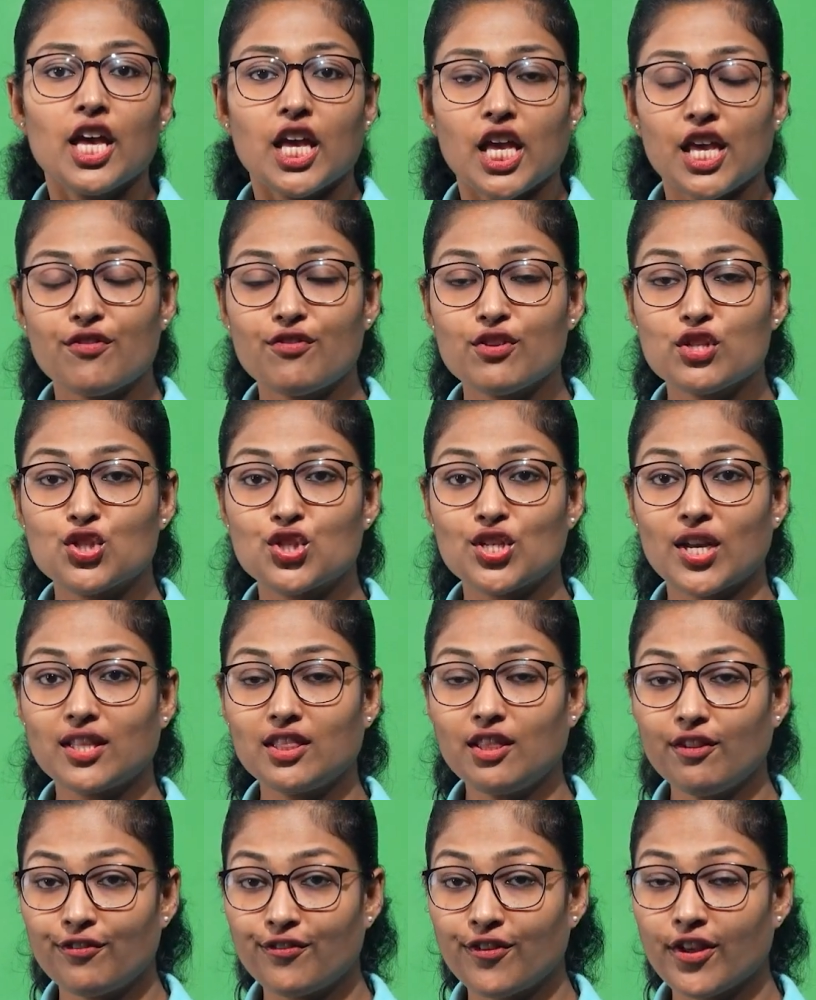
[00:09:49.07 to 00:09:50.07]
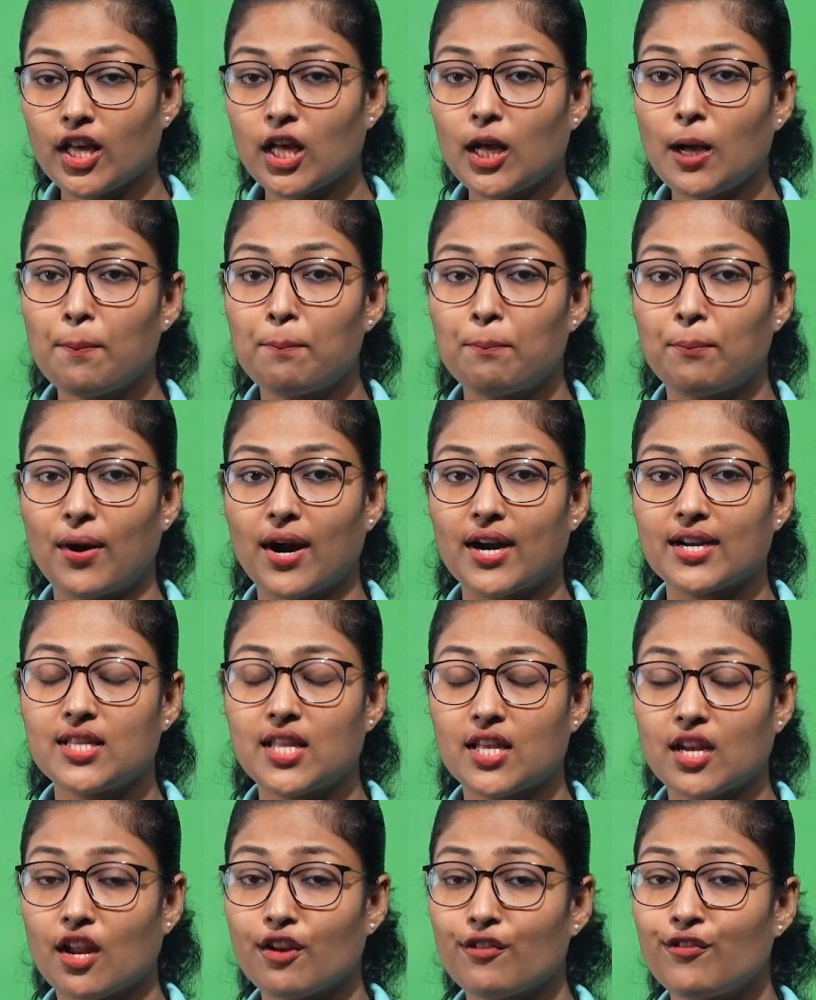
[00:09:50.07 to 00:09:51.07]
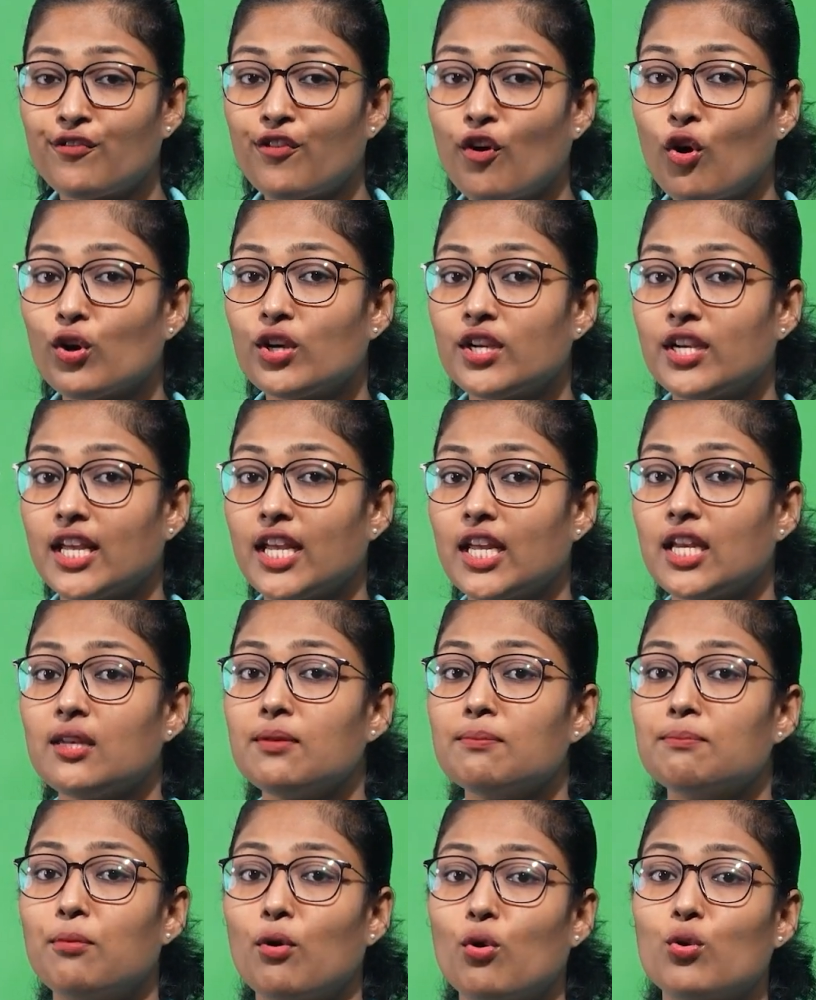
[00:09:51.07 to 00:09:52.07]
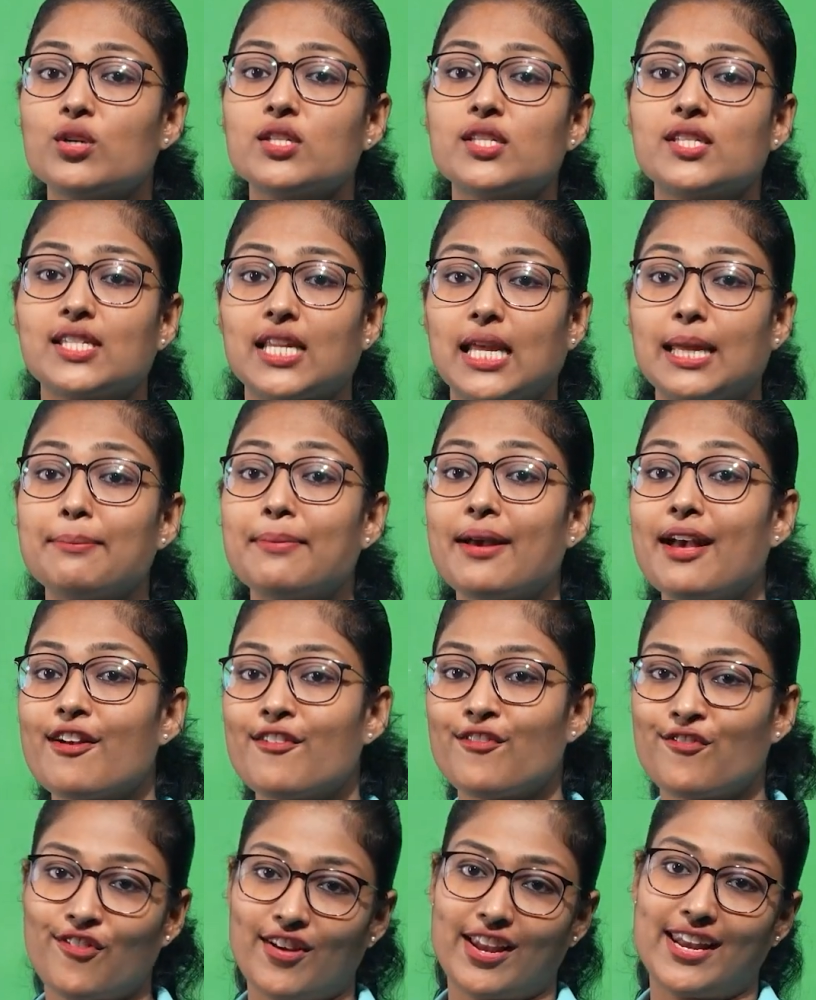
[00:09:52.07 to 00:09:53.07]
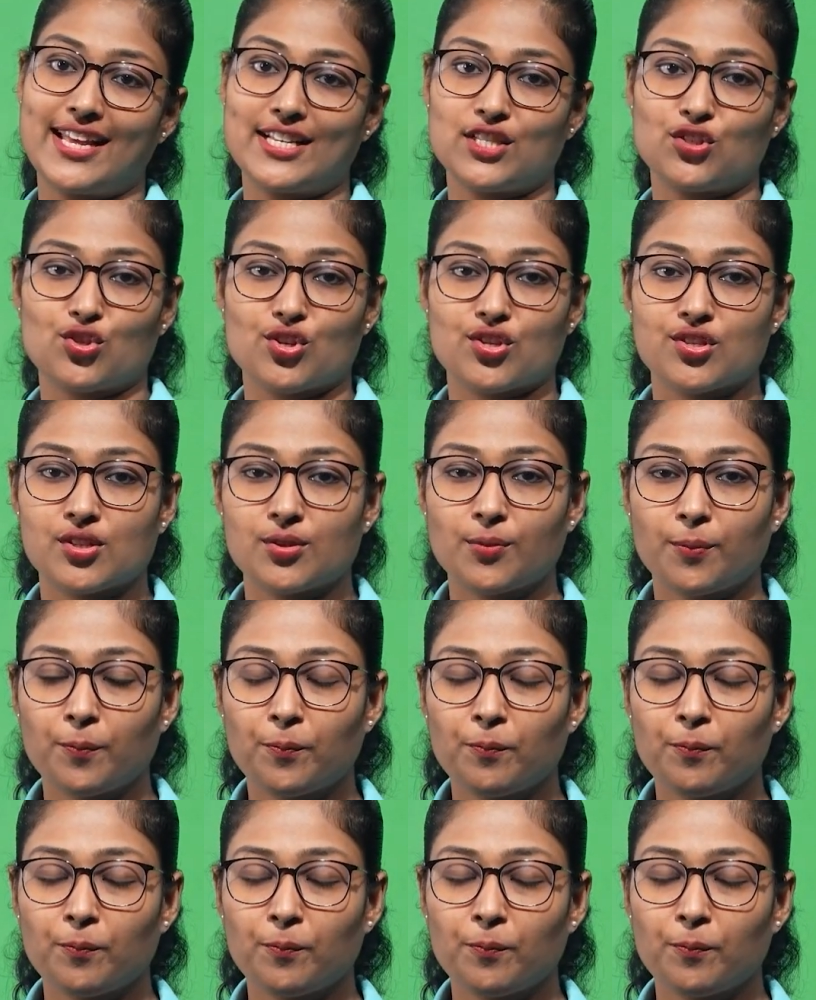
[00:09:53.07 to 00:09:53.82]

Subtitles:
If you check the finger part, there are 14 bones named phalanges.